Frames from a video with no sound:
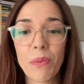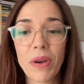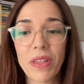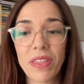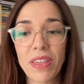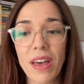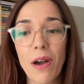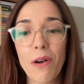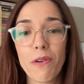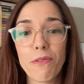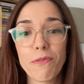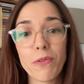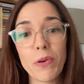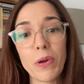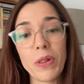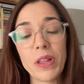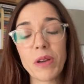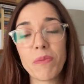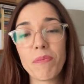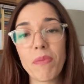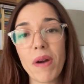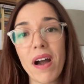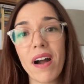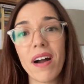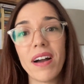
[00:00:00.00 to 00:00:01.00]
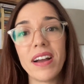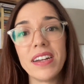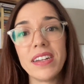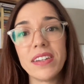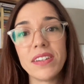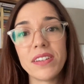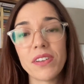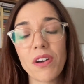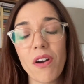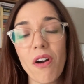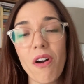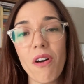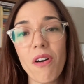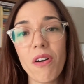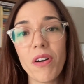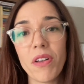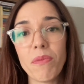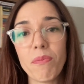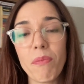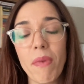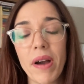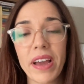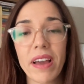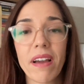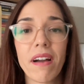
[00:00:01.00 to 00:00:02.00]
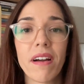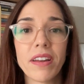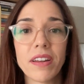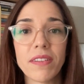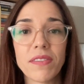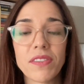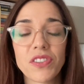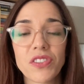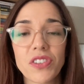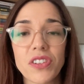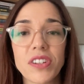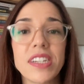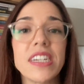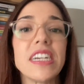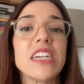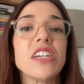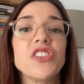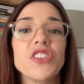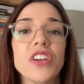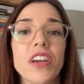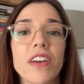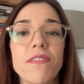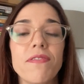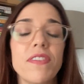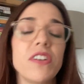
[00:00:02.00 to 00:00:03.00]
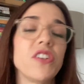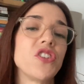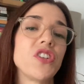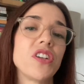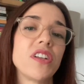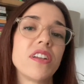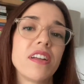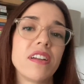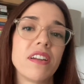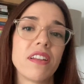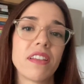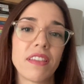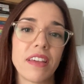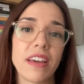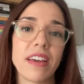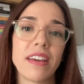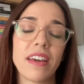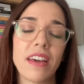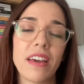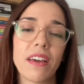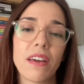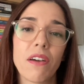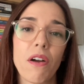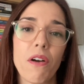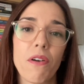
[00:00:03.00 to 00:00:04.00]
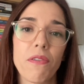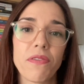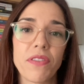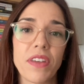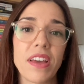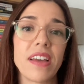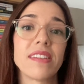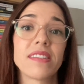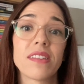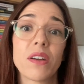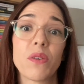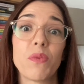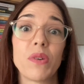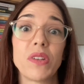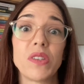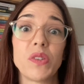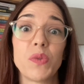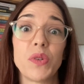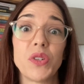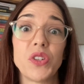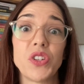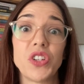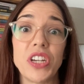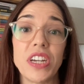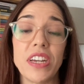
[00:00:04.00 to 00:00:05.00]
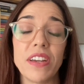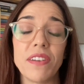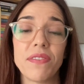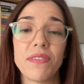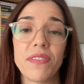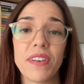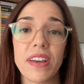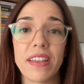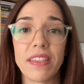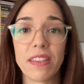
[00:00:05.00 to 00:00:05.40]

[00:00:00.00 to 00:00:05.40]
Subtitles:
without falling behind on my kind of strategic vision and thinking of things I want to achieve